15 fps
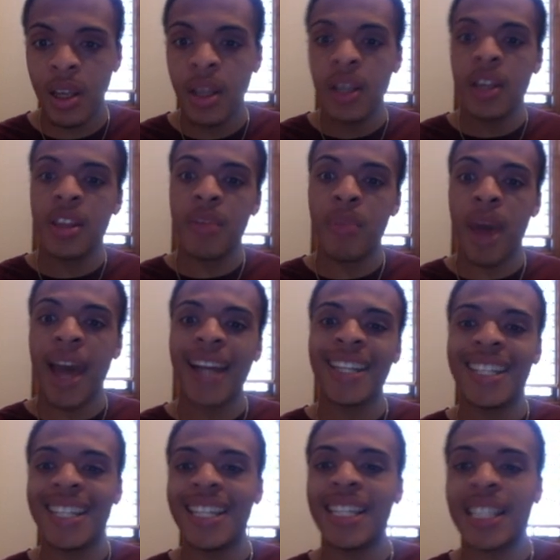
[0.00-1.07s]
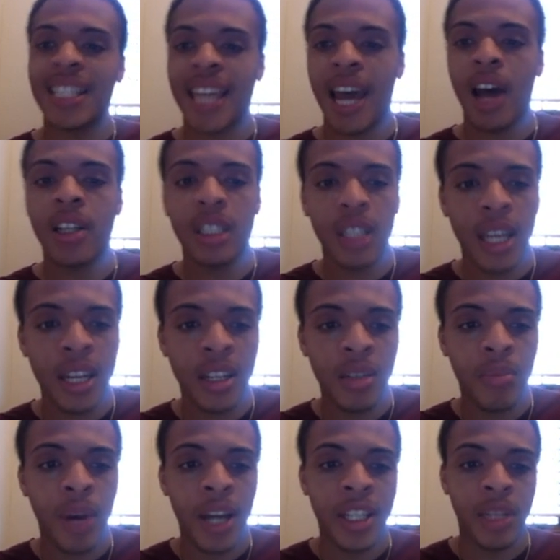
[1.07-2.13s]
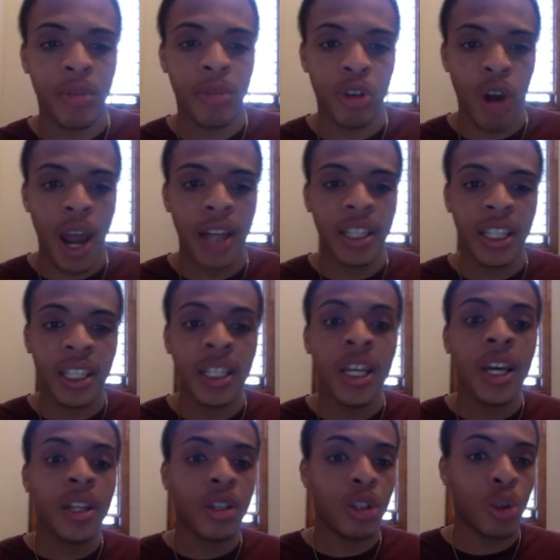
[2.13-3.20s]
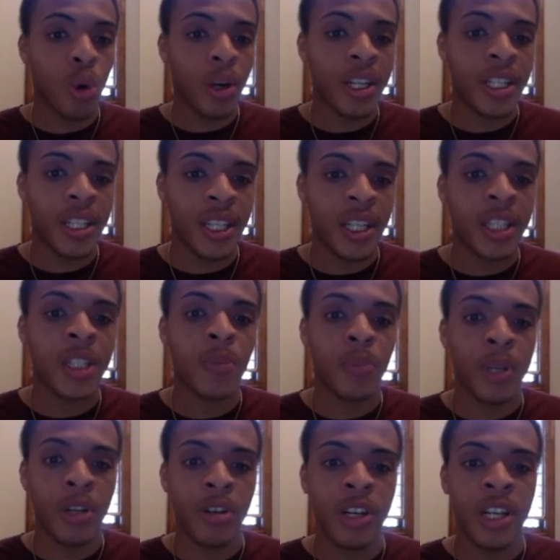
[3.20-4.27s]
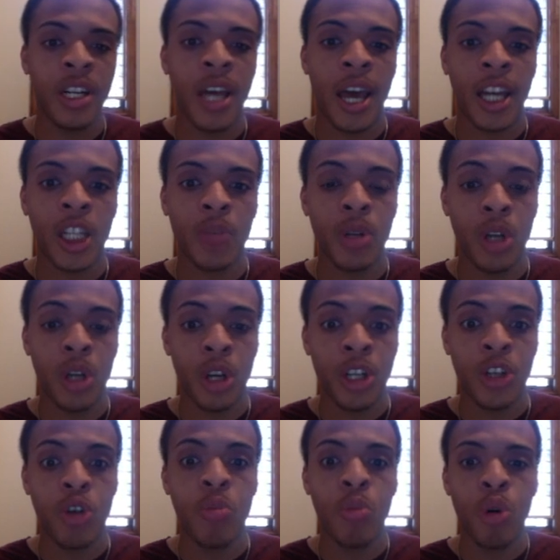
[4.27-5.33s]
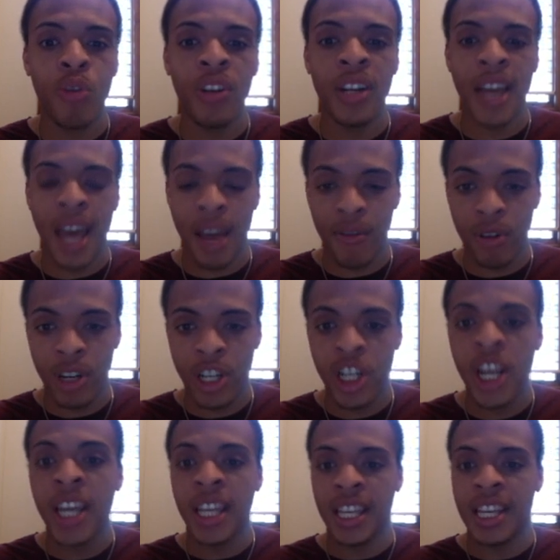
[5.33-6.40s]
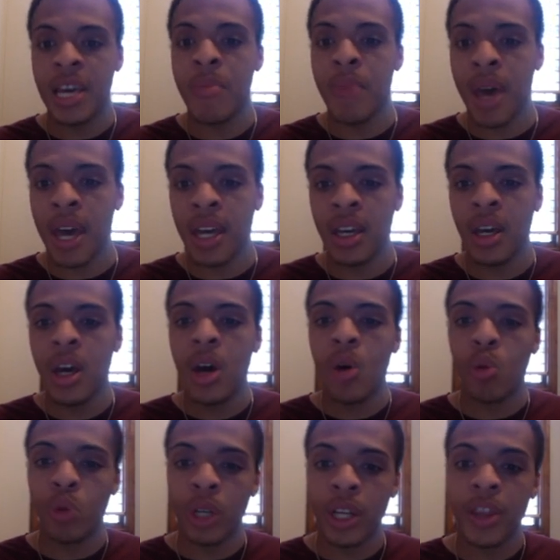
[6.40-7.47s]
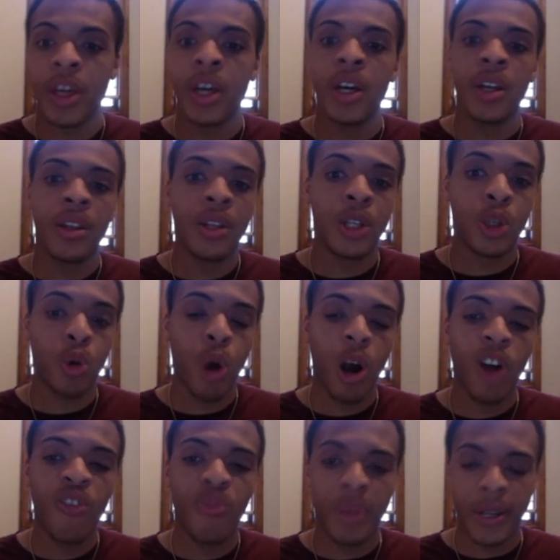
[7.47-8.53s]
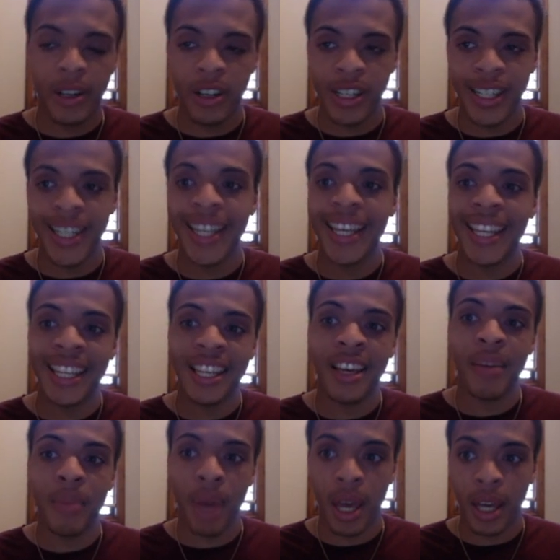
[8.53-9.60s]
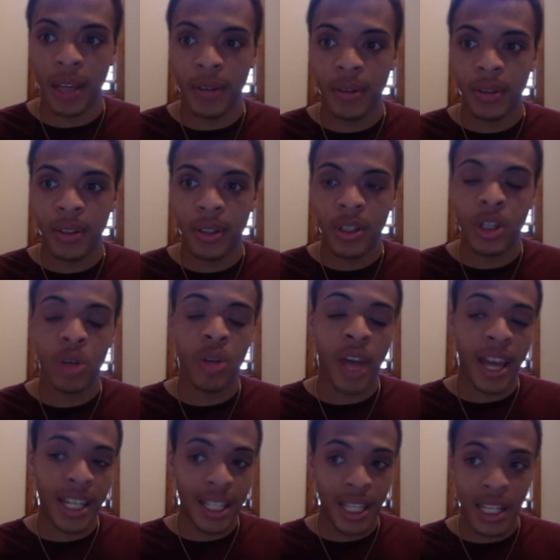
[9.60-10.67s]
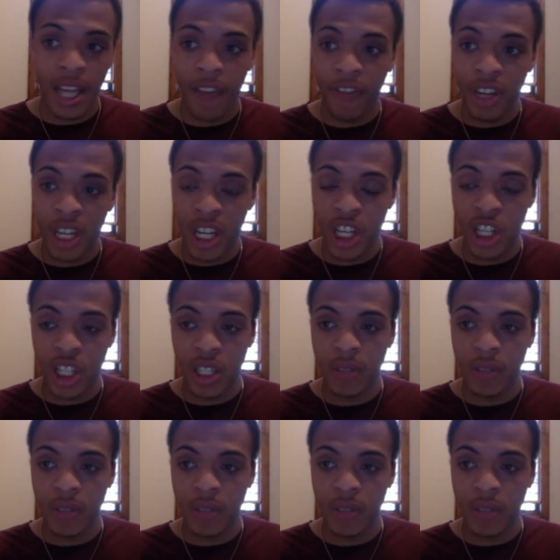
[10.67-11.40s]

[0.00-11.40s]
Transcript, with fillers: The MACD is calculated by subtracting the 26 period exponential moving average EMA with the 12 period EMA. So that's the definition.